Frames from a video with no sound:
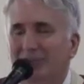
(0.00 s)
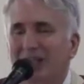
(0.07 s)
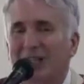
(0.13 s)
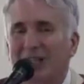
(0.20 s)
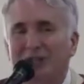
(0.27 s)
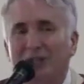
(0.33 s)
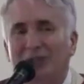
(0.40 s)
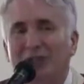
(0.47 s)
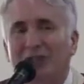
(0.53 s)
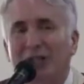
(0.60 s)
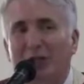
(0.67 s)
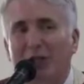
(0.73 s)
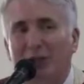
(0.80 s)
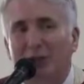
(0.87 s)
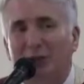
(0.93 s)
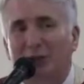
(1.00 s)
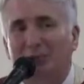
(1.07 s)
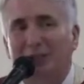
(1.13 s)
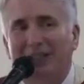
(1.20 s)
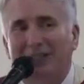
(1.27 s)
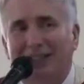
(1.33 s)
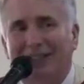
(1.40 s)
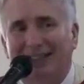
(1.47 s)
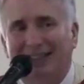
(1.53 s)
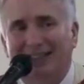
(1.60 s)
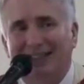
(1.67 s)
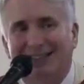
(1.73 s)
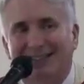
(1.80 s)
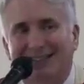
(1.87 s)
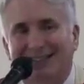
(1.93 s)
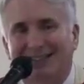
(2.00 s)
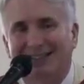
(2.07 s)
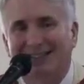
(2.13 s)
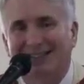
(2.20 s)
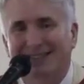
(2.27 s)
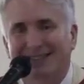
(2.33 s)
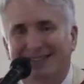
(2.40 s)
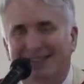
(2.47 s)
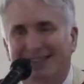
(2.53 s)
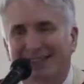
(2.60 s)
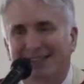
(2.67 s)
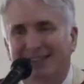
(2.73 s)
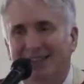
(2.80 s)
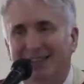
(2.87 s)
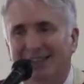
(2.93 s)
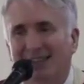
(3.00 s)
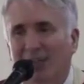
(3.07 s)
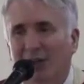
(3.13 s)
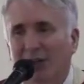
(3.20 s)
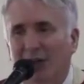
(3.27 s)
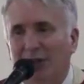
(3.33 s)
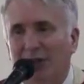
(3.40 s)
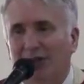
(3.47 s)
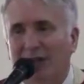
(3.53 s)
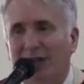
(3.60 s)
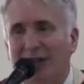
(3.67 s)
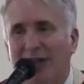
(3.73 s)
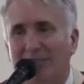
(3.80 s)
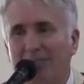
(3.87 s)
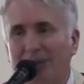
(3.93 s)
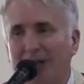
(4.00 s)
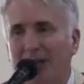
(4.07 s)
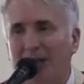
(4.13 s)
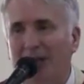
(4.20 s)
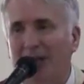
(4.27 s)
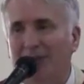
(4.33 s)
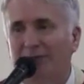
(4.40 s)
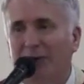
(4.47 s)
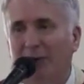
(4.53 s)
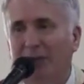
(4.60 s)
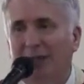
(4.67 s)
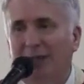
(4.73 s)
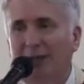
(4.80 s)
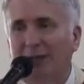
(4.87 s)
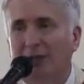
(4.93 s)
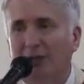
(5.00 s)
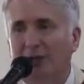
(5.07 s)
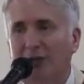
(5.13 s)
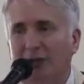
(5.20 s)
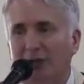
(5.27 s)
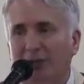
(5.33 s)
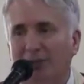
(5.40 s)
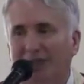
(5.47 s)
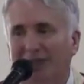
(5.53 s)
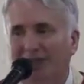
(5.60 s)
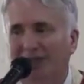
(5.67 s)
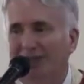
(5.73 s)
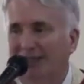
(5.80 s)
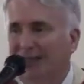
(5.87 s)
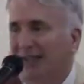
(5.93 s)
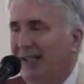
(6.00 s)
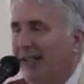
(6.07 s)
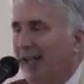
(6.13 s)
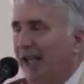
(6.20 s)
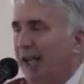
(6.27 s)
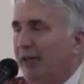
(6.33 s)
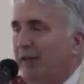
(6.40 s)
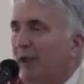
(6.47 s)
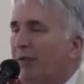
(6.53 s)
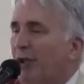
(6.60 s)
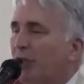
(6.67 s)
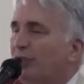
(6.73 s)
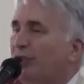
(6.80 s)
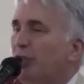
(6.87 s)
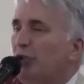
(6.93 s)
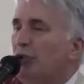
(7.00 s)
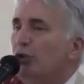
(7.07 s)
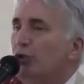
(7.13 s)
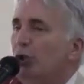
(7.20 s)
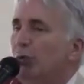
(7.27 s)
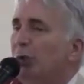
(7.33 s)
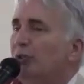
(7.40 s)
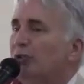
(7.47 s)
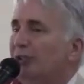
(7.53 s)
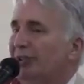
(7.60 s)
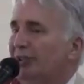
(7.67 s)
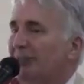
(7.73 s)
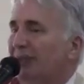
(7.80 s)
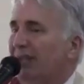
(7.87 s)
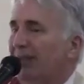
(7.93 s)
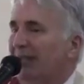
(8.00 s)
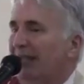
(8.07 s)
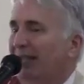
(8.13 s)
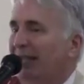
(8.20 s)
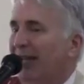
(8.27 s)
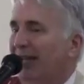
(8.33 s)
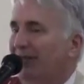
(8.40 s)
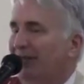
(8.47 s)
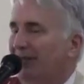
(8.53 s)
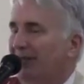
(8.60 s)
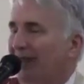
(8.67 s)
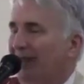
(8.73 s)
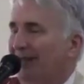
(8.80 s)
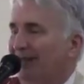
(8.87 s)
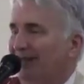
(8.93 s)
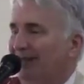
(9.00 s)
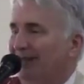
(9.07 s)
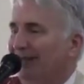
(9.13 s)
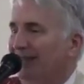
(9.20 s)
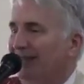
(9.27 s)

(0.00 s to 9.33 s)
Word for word: Because you see, there are two buildings. There's the temple that had fallen under judgment. And then there's the New Jerusalem coming down from heaven.